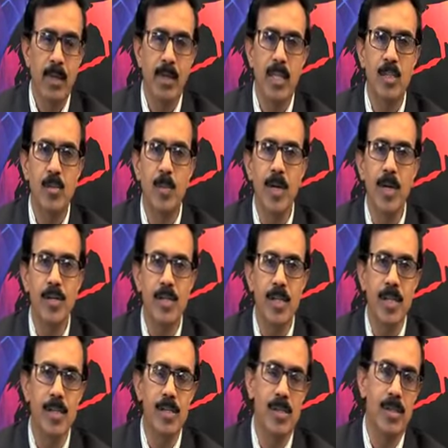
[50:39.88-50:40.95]
The
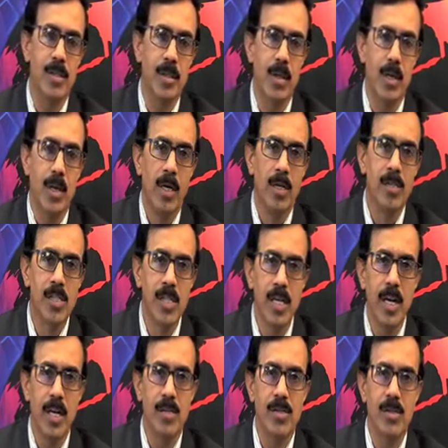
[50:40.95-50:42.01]
species
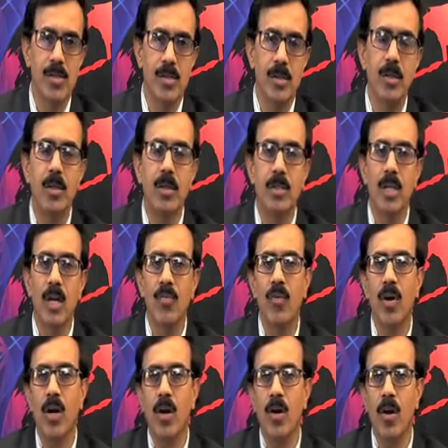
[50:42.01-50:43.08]
CS,
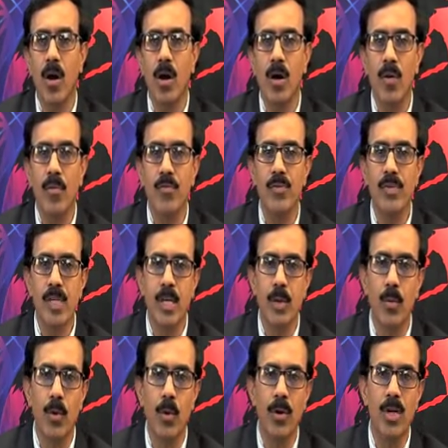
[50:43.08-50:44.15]
sulfur analog of
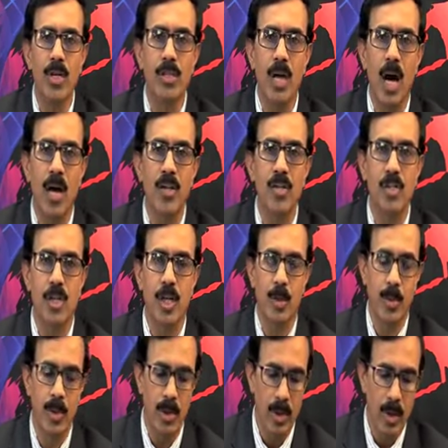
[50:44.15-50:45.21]
CO, is
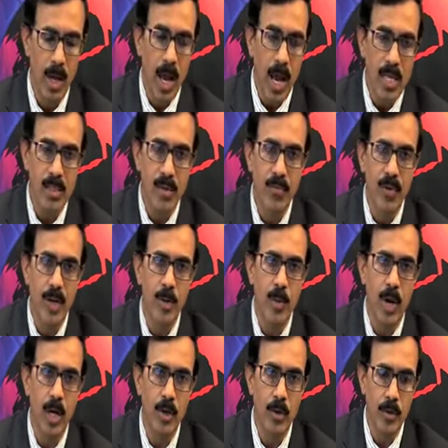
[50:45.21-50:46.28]
unstable as a free
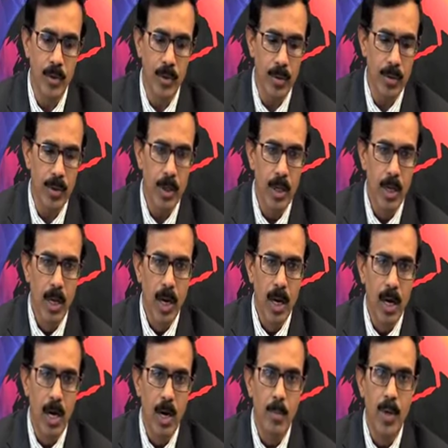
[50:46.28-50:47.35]
molecule,
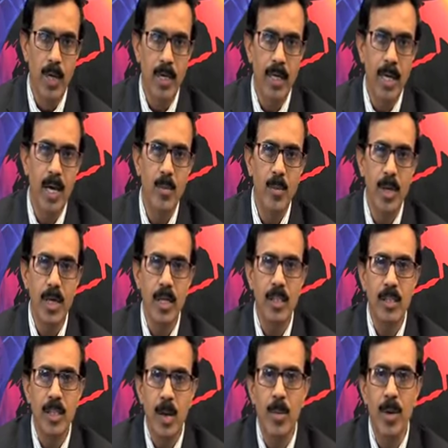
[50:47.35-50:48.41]
but can be
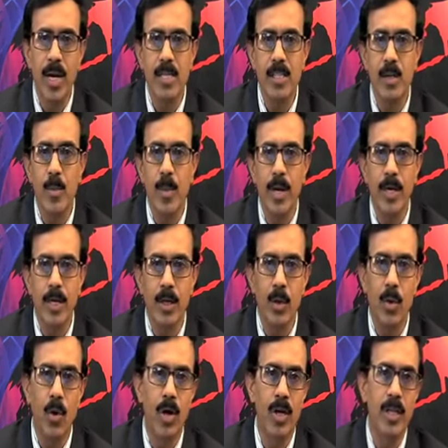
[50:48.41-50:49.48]
stabilized by
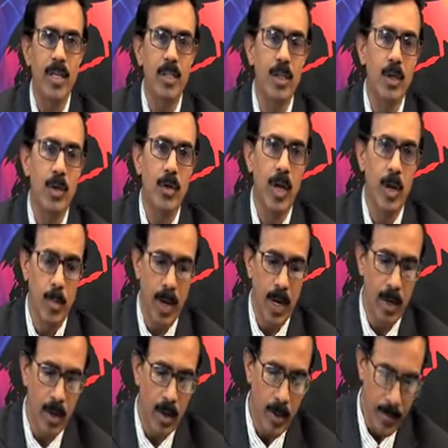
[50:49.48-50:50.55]
coordination to a
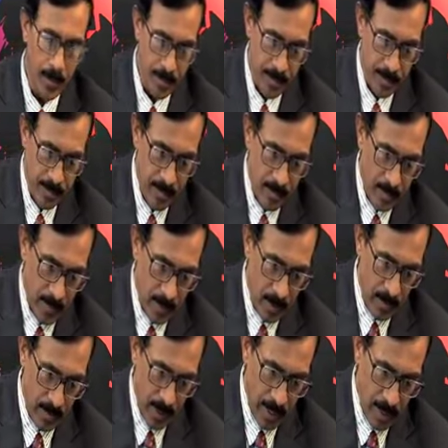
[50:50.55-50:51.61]
metal.
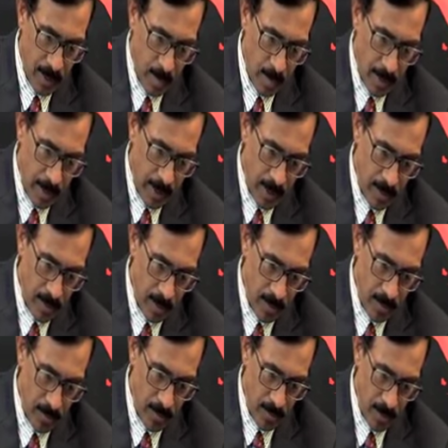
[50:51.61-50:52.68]
For example, in case of